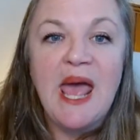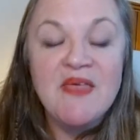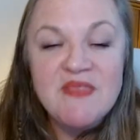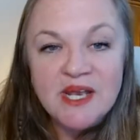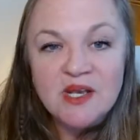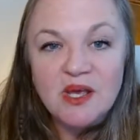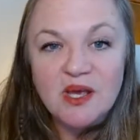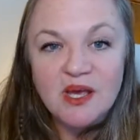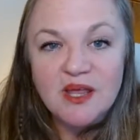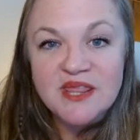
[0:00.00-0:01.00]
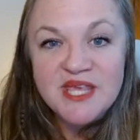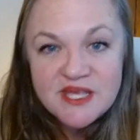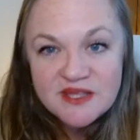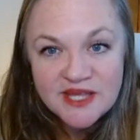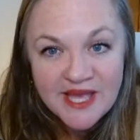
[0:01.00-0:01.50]
And then
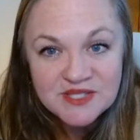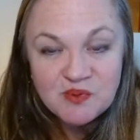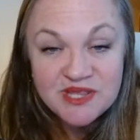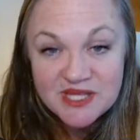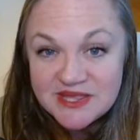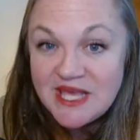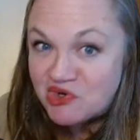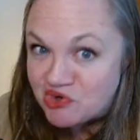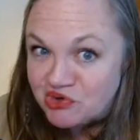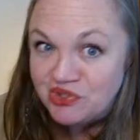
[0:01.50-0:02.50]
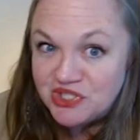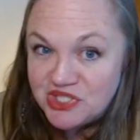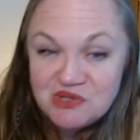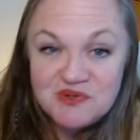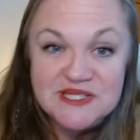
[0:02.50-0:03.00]
the last one that they could
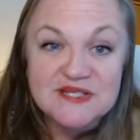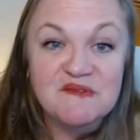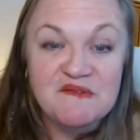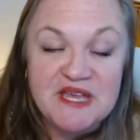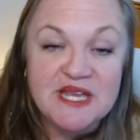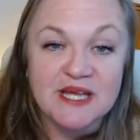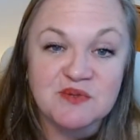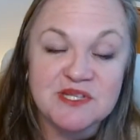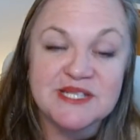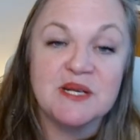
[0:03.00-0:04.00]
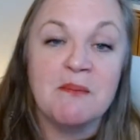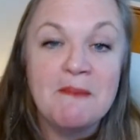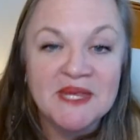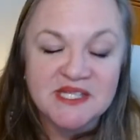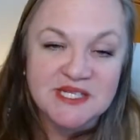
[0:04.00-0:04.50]
use is a fee not to exceed $1
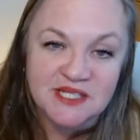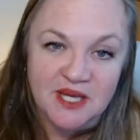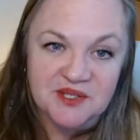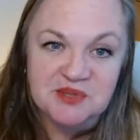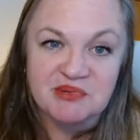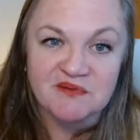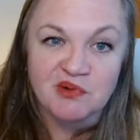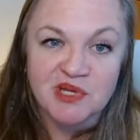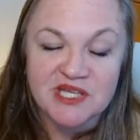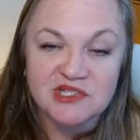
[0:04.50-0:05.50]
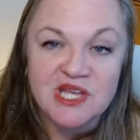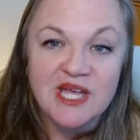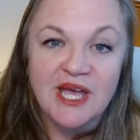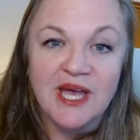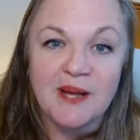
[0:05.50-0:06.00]
million per voyage.
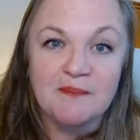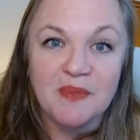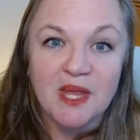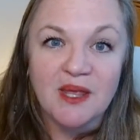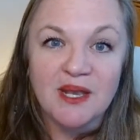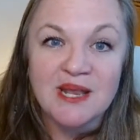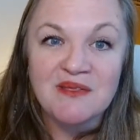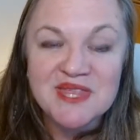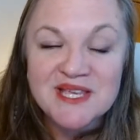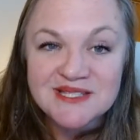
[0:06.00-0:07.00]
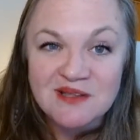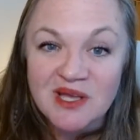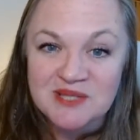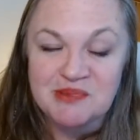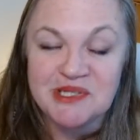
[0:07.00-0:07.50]
Now, this
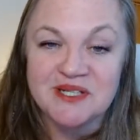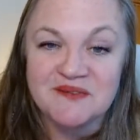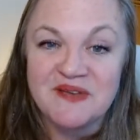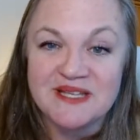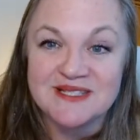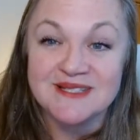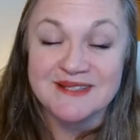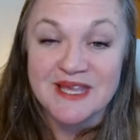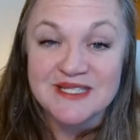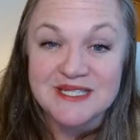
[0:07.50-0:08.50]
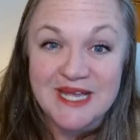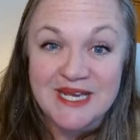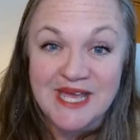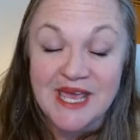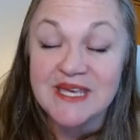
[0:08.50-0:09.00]
law has been in effect since
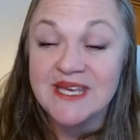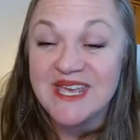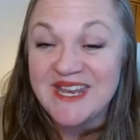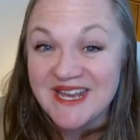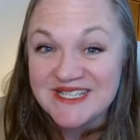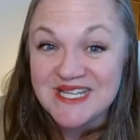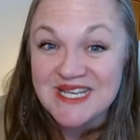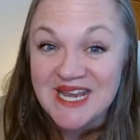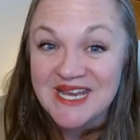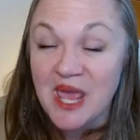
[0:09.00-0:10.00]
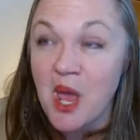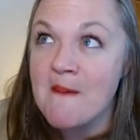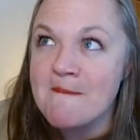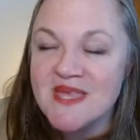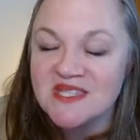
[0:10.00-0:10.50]
1988. In 1988,
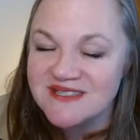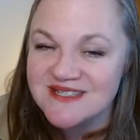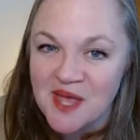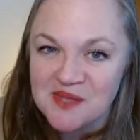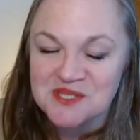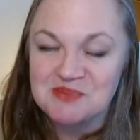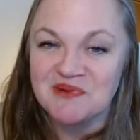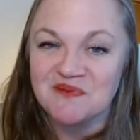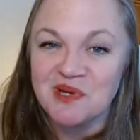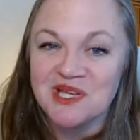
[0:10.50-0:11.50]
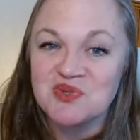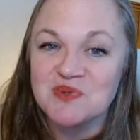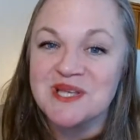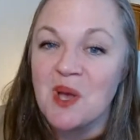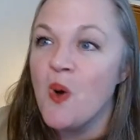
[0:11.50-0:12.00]
$1 million per voyage
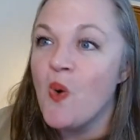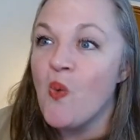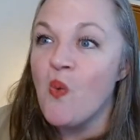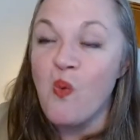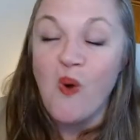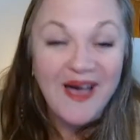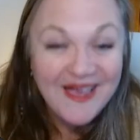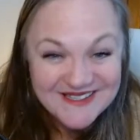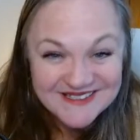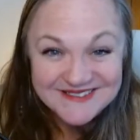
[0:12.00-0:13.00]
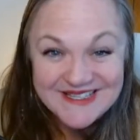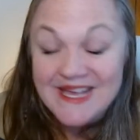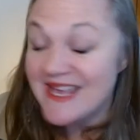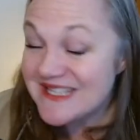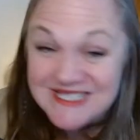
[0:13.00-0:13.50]
was wild.
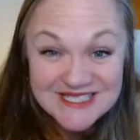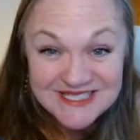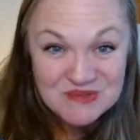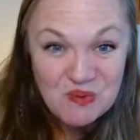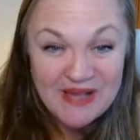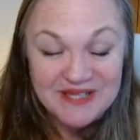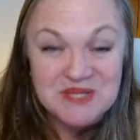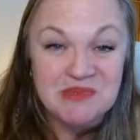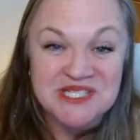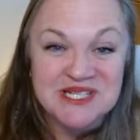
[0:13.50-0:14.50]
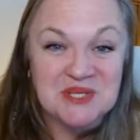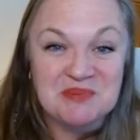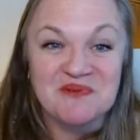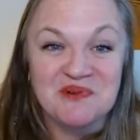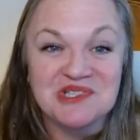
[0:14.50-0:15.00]
It still is wild, $1 million
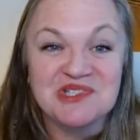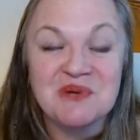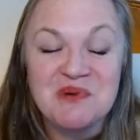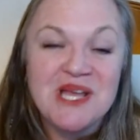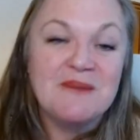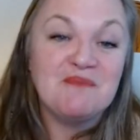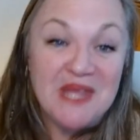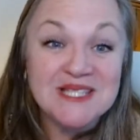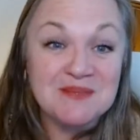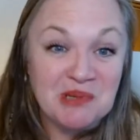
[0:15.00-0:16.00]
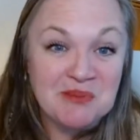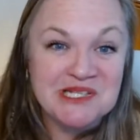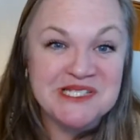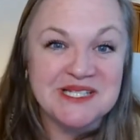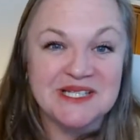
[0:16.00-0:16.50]
per voyage. So it's a pretty
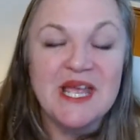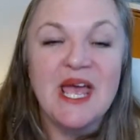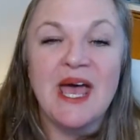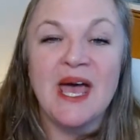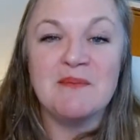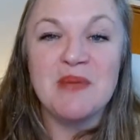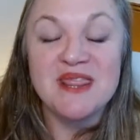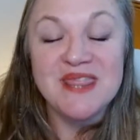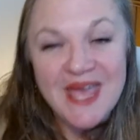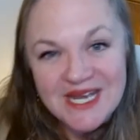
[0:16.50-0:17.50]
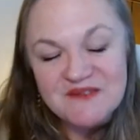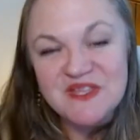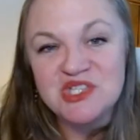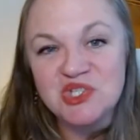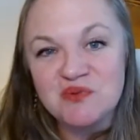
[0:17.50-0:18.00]
big deal. Then, if
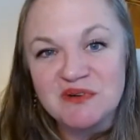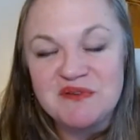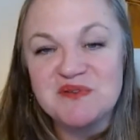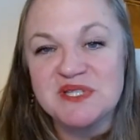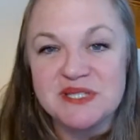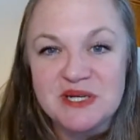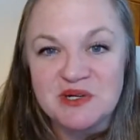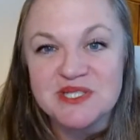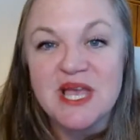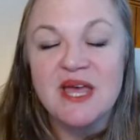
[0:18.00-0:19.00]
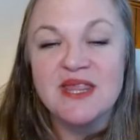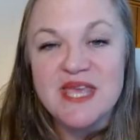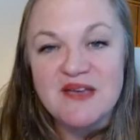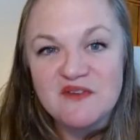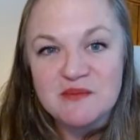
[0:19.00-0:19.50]
they do refuse clearance,
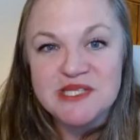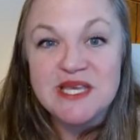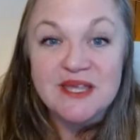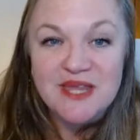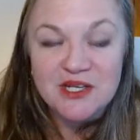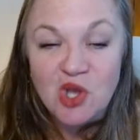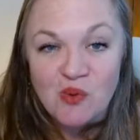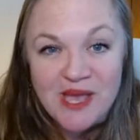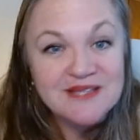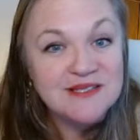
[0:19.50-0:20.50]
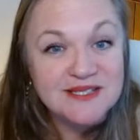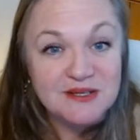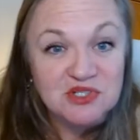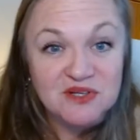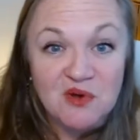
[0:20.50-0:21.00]
the FMC can then go ask the
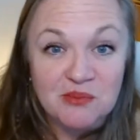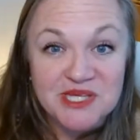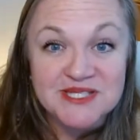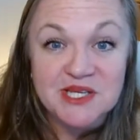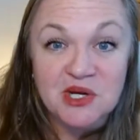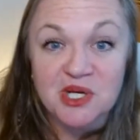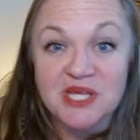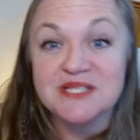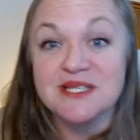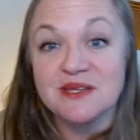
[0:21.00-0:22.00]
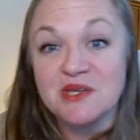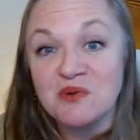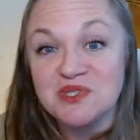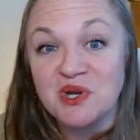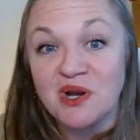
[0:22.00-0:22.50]
Secretary of Homeland Security to tell the
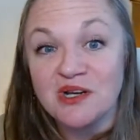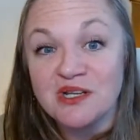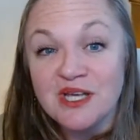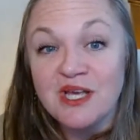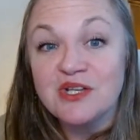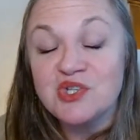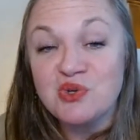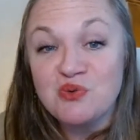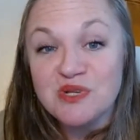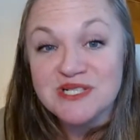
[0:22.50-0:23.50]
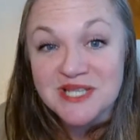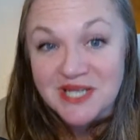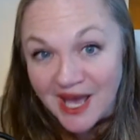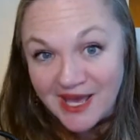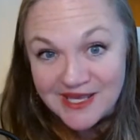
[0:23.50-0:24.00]
Coast Guard to
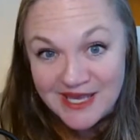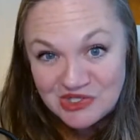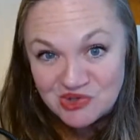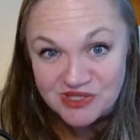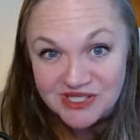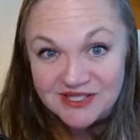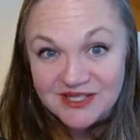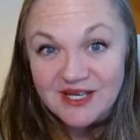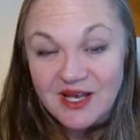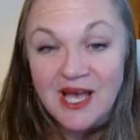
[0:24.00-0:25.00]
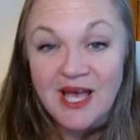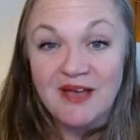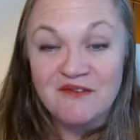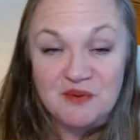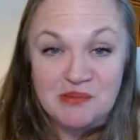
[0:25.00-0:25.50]
deny entry
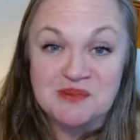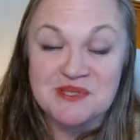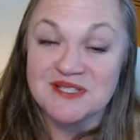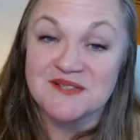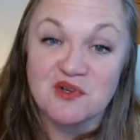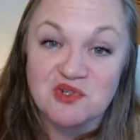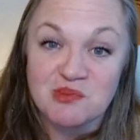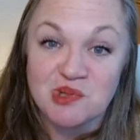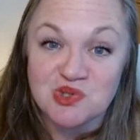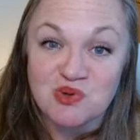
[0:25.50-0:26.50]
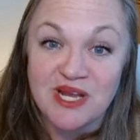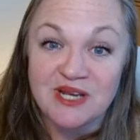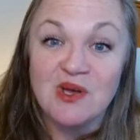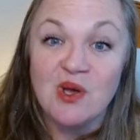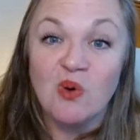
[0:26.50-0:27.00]
for purposes of ocean-borne
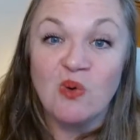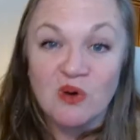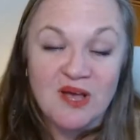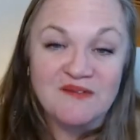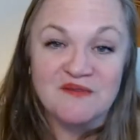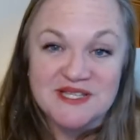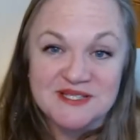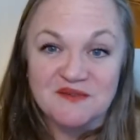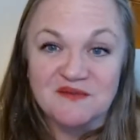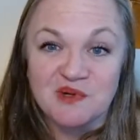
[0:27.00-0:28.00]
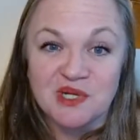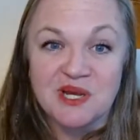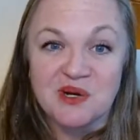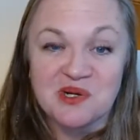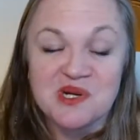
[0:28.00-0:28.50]
trade or of a vessel of a foreign
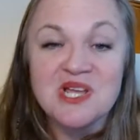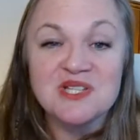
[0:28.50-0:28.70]
carrier.